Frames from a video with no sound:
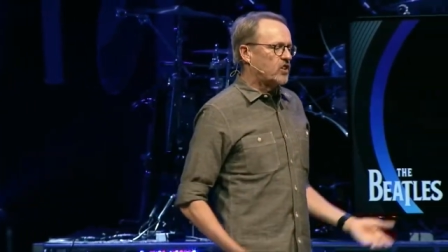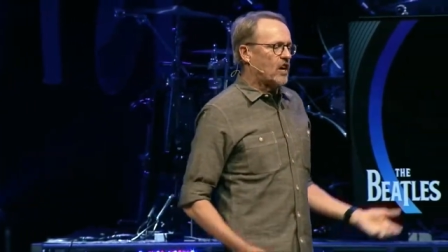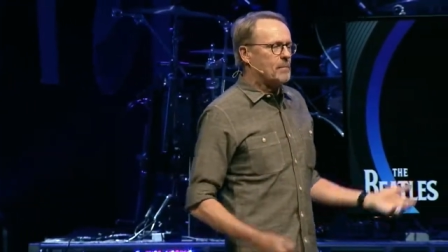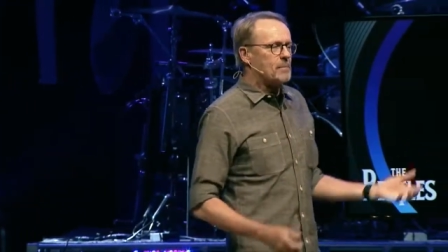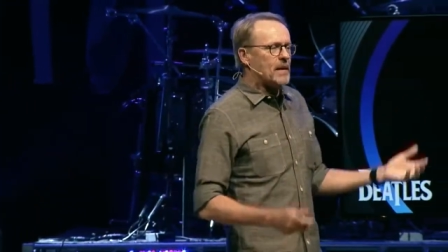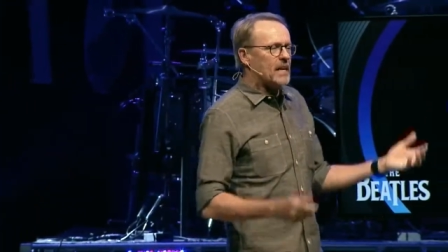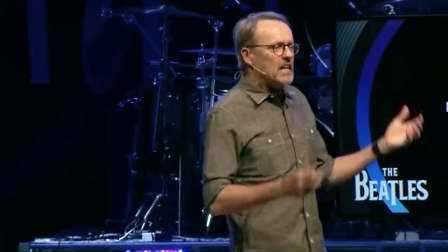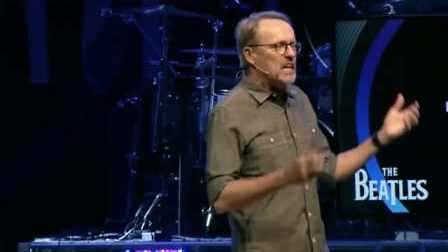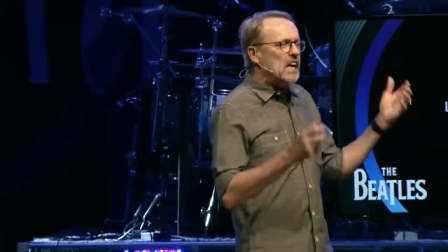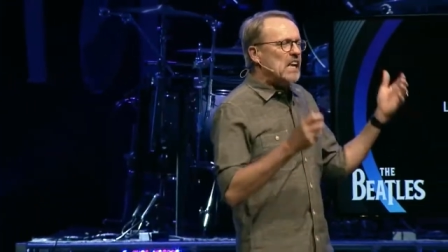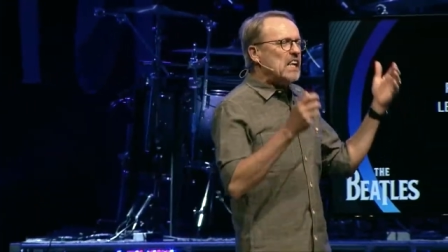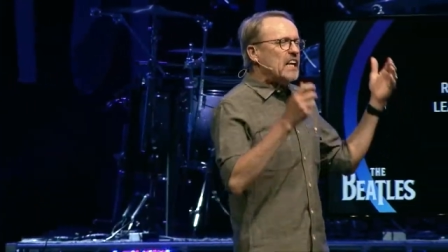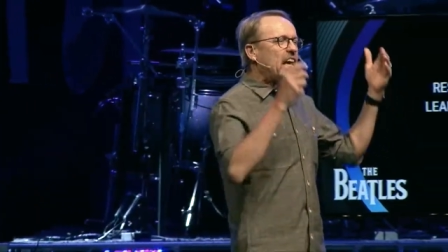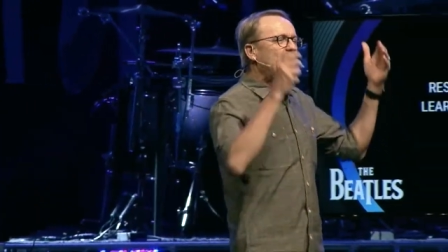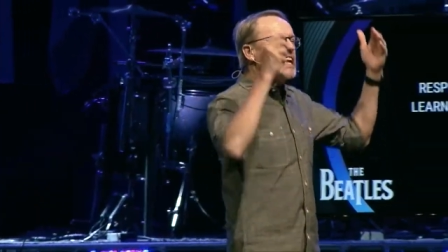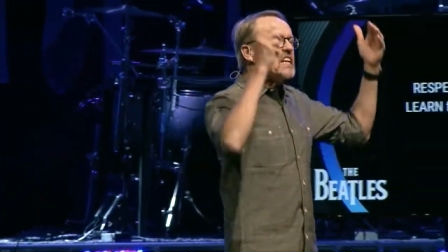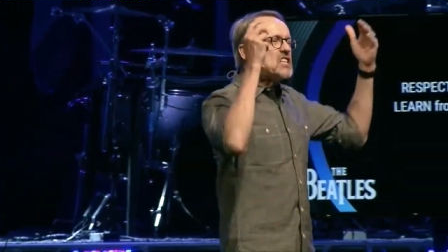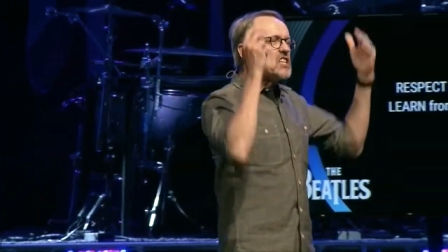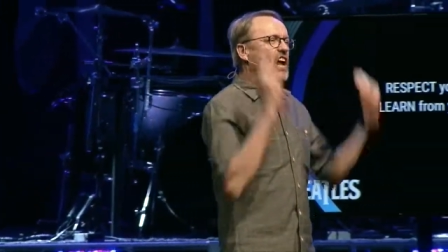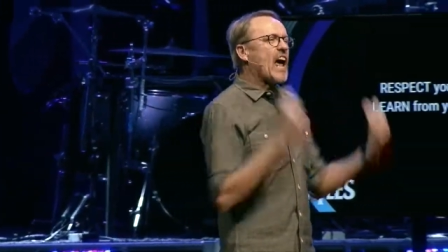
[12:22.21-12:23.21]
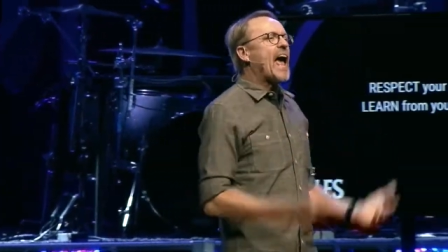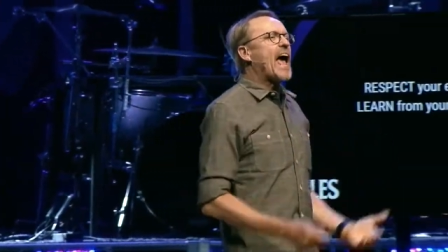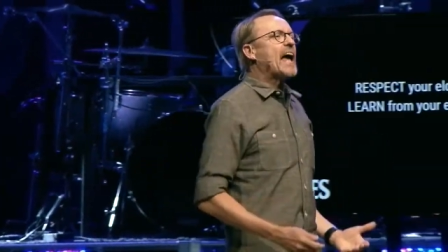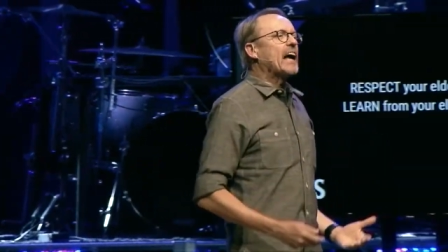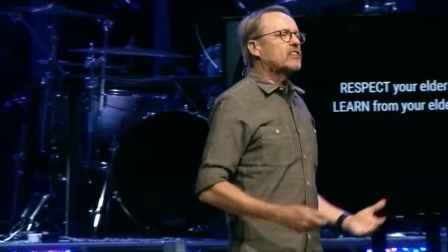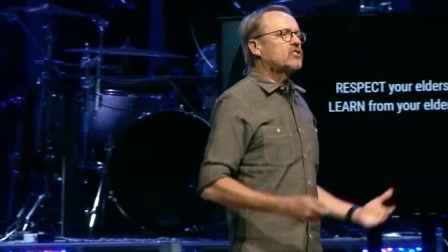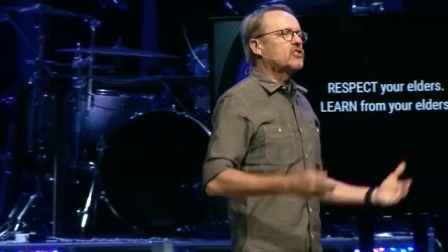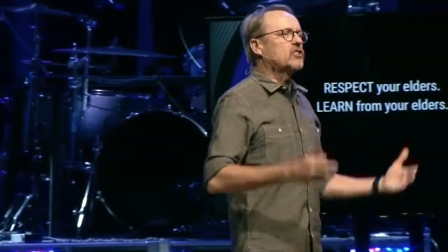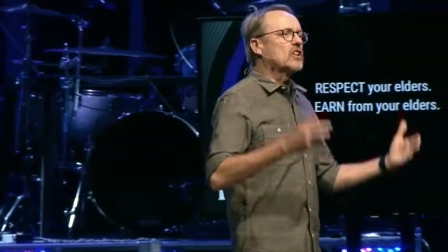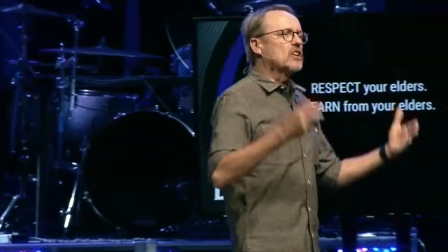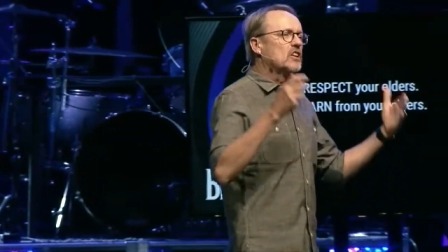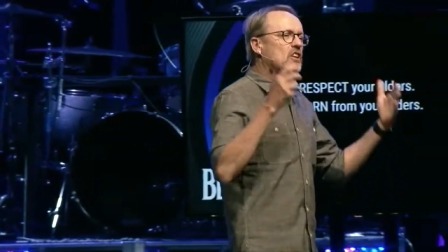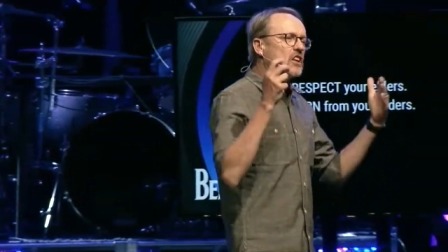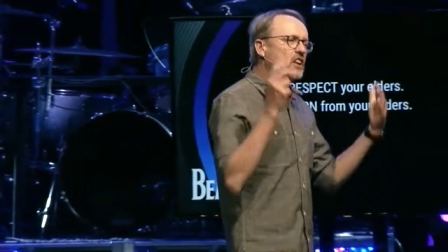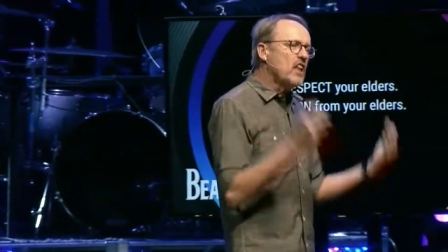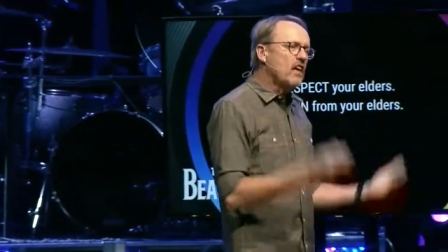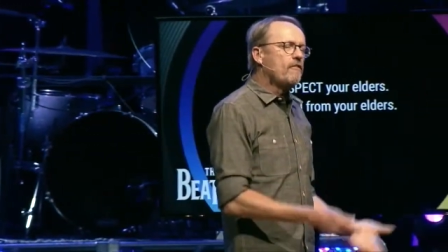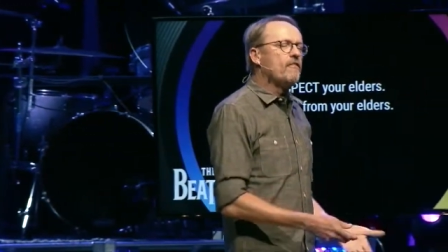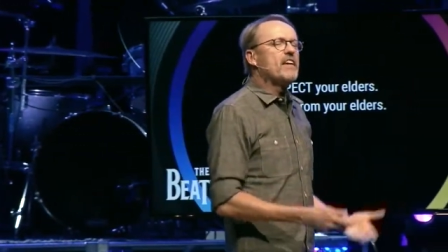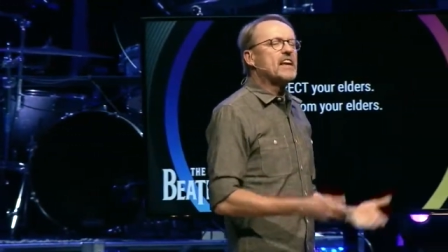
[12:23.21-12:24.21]
I mean, he taxed the
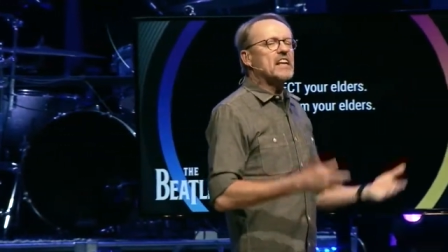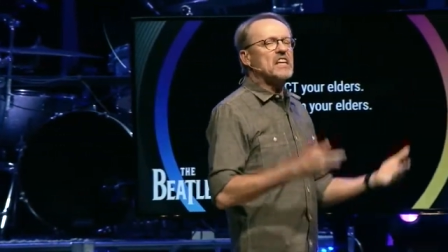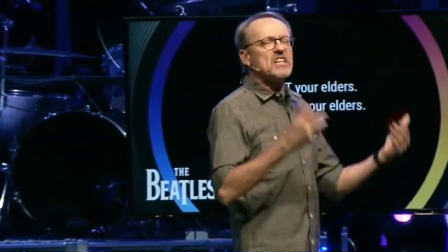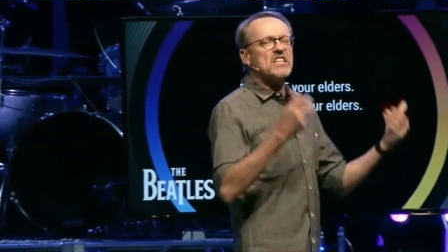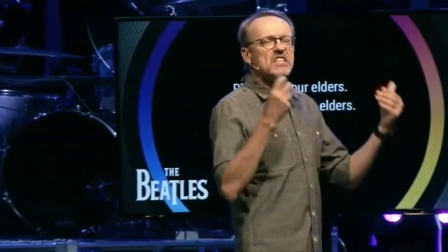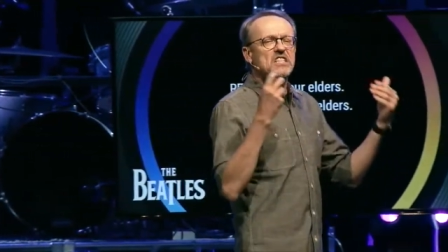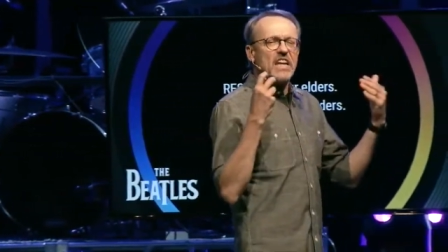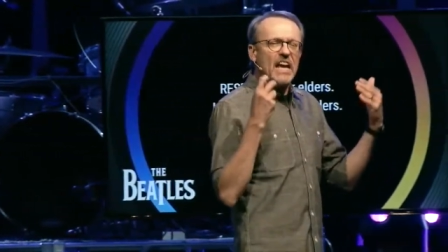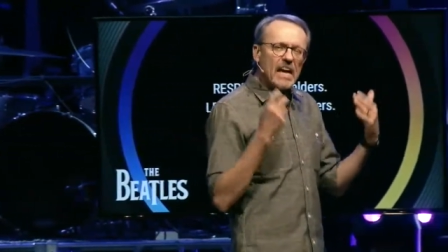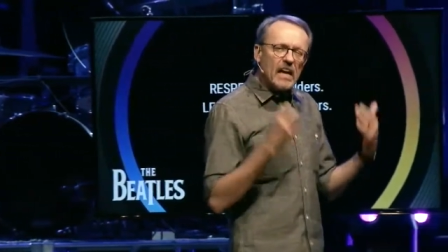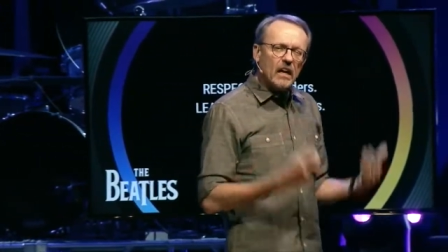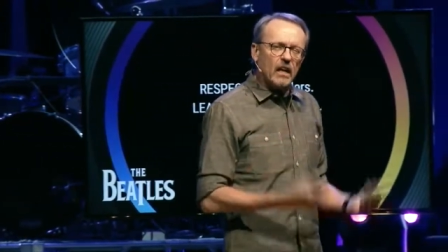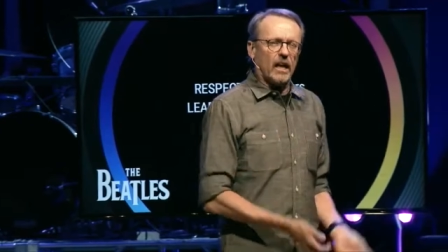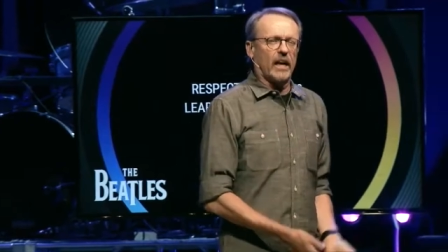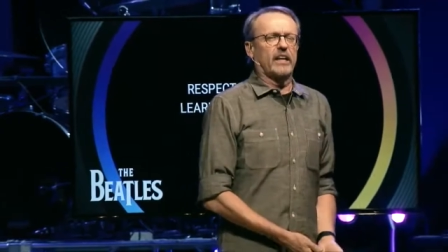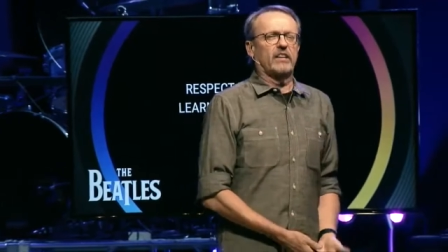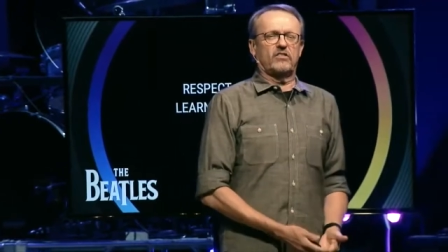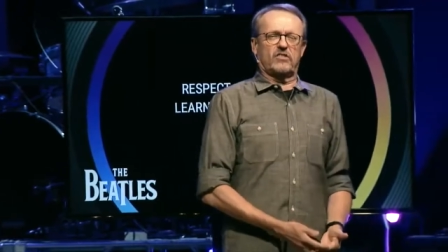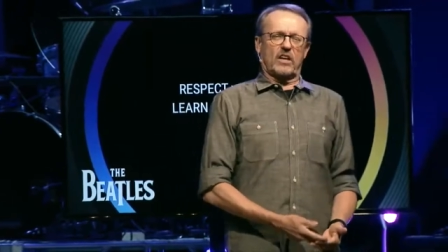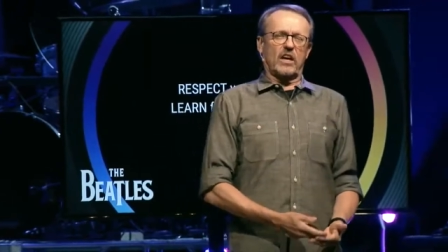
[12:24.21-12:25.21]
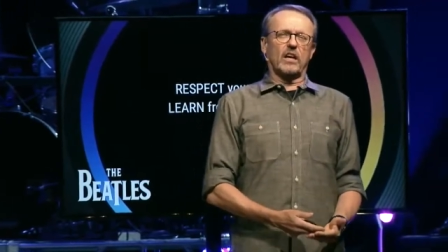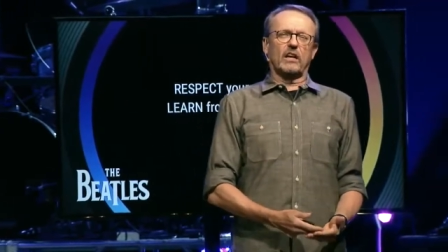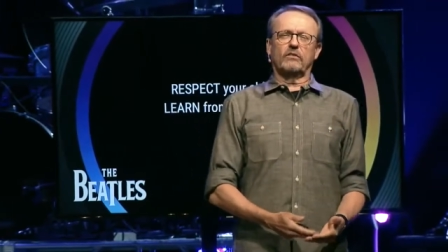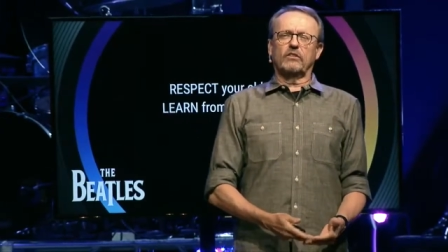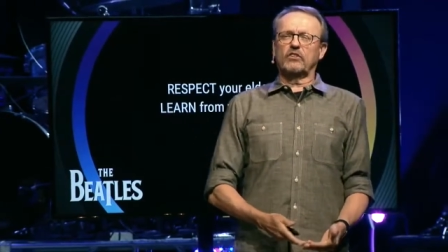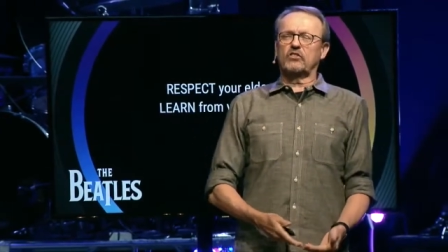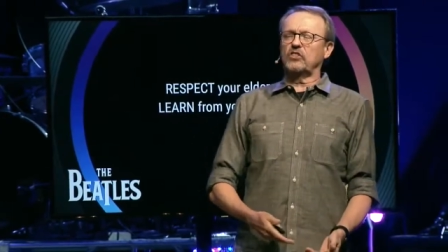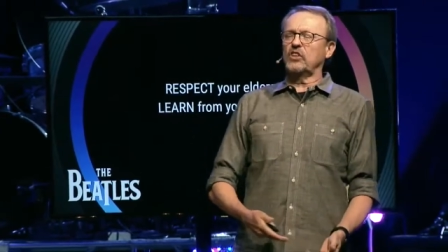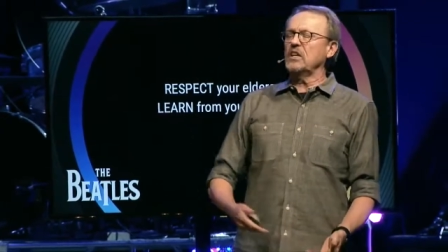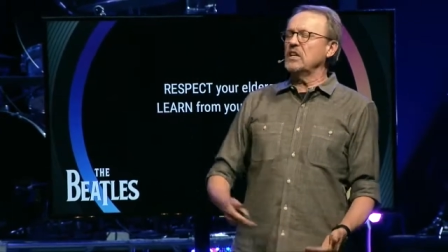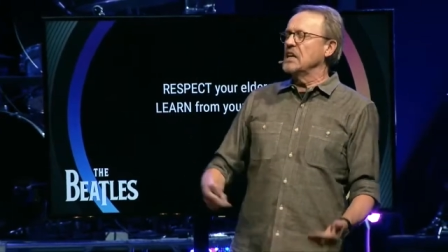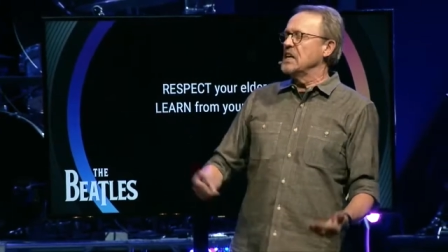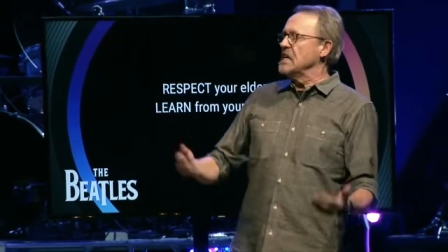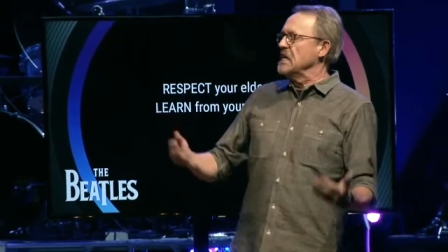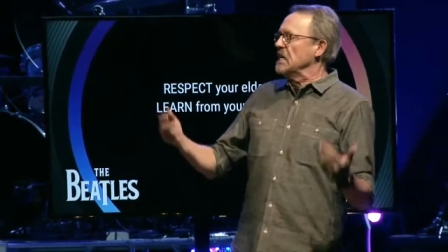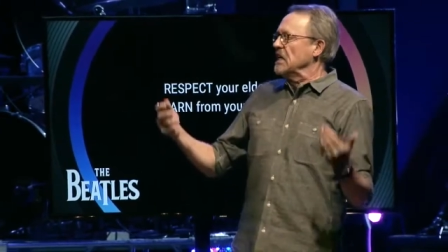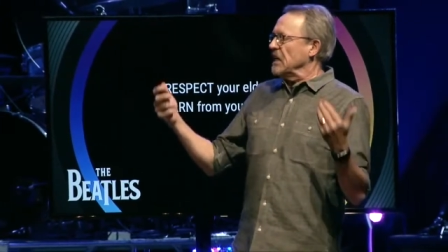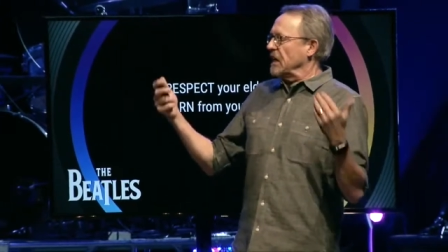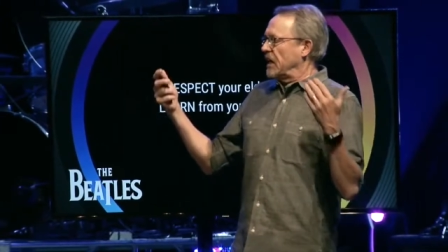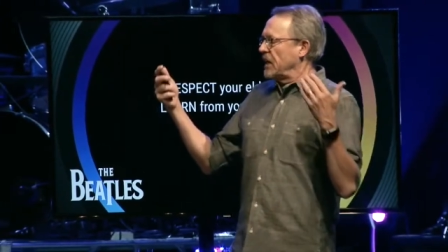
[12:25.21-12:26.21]
living daylights out of us.
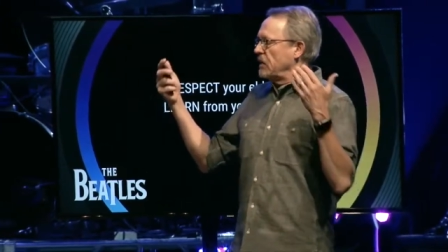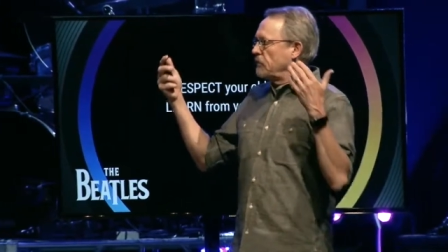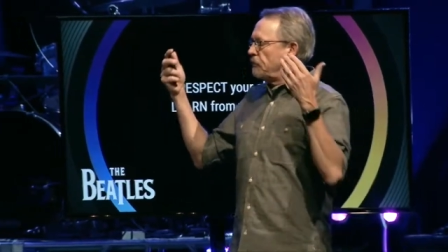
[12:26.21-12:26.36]
He